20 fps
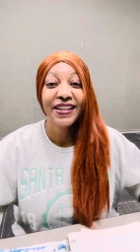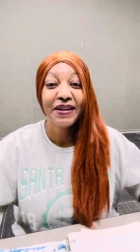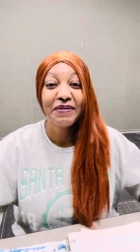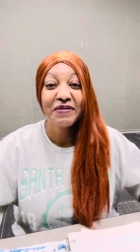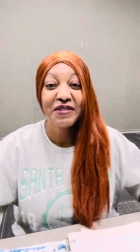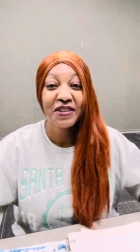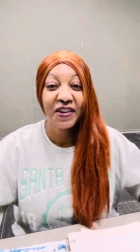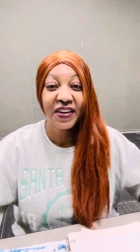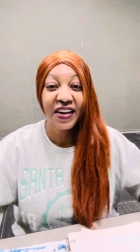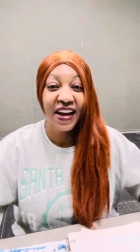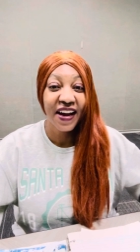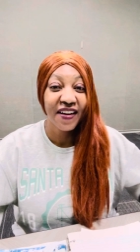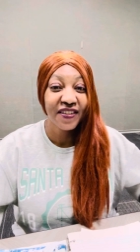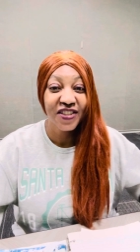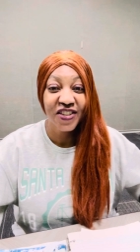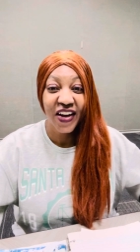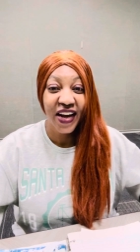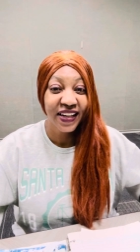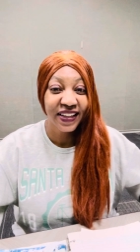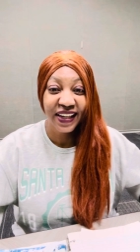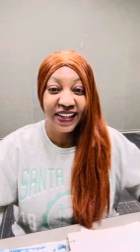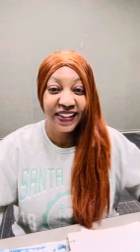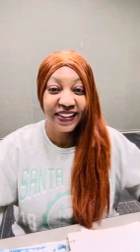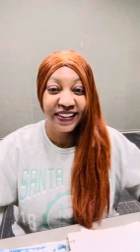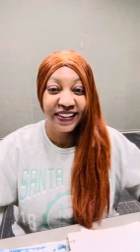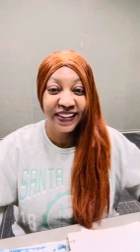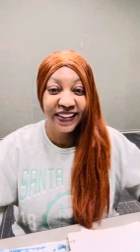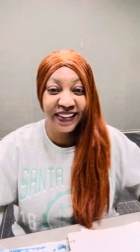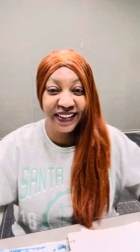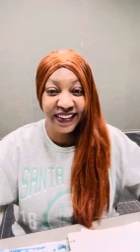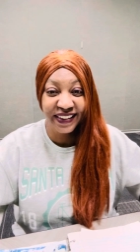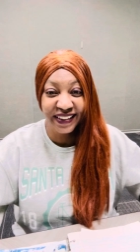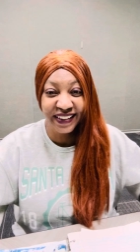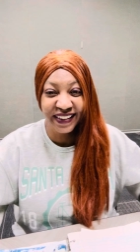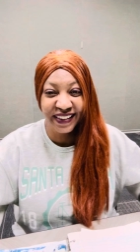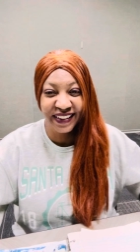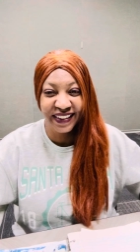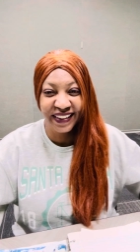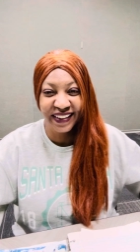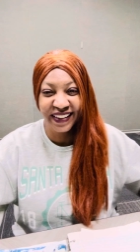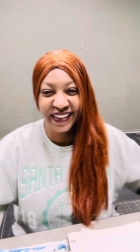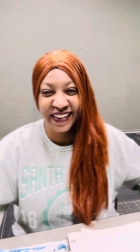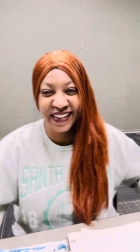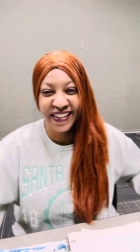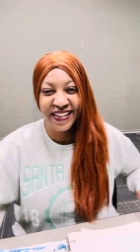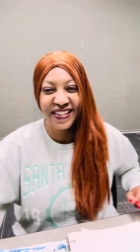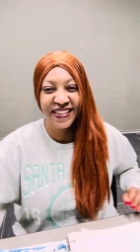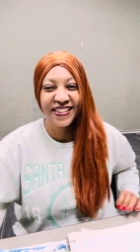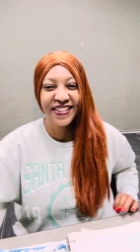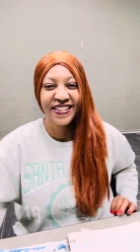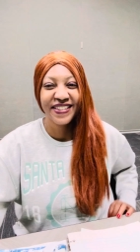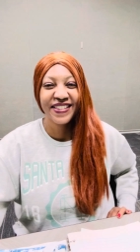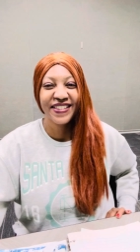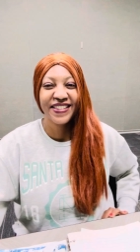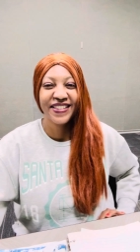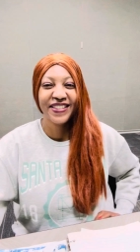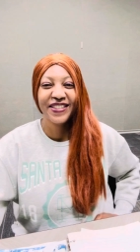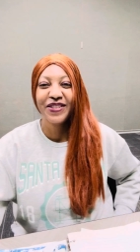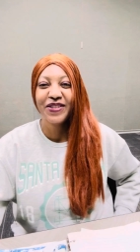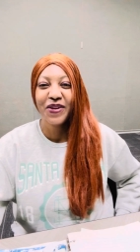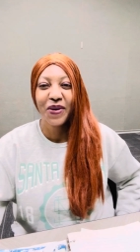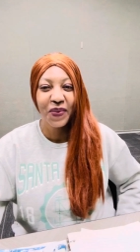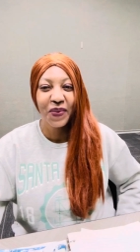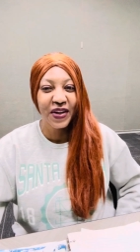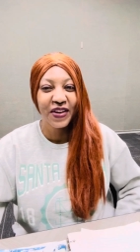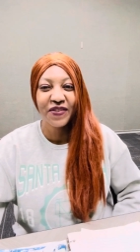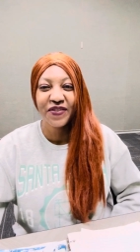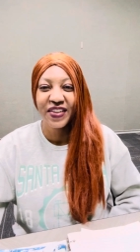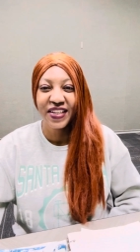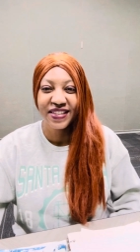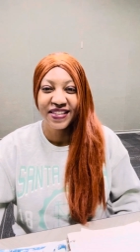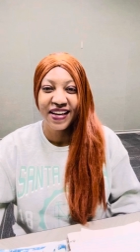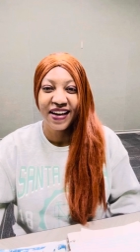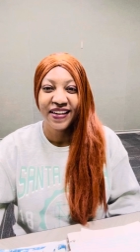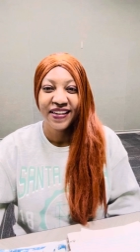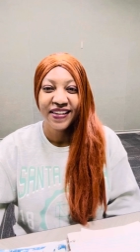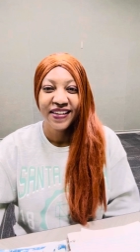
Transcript: I'm sorry I have track lighting. It's no way to fix that.